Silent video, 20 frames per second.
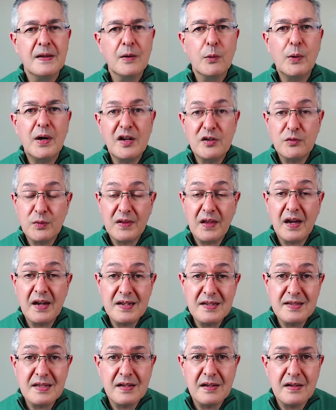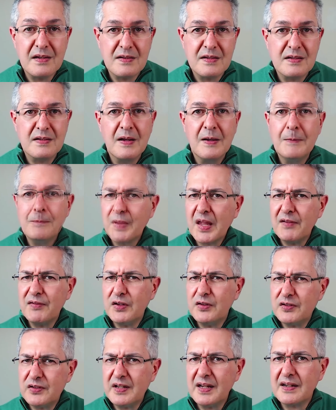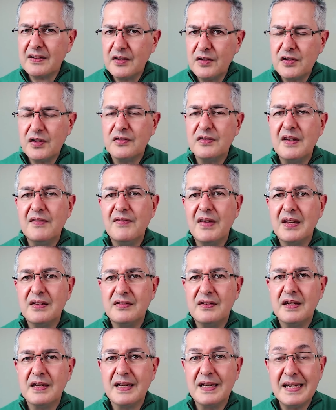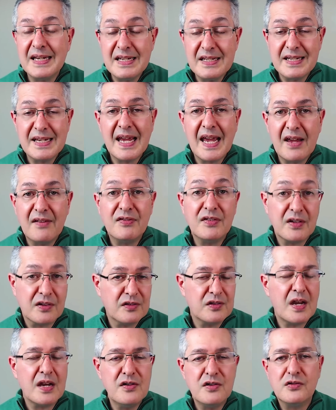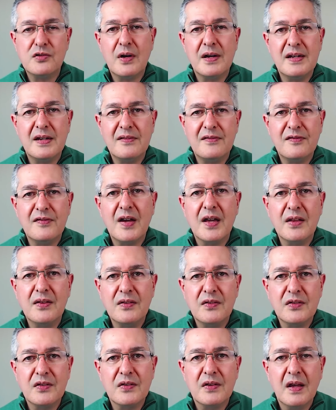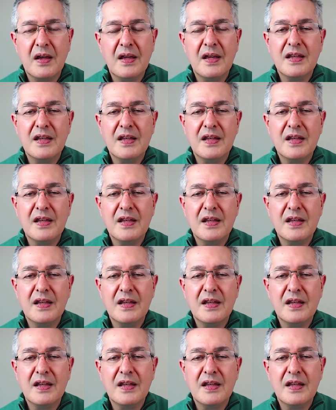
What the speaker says: Whereas with ISAs, if you stick to just investing in ETFs, exchange traded funds,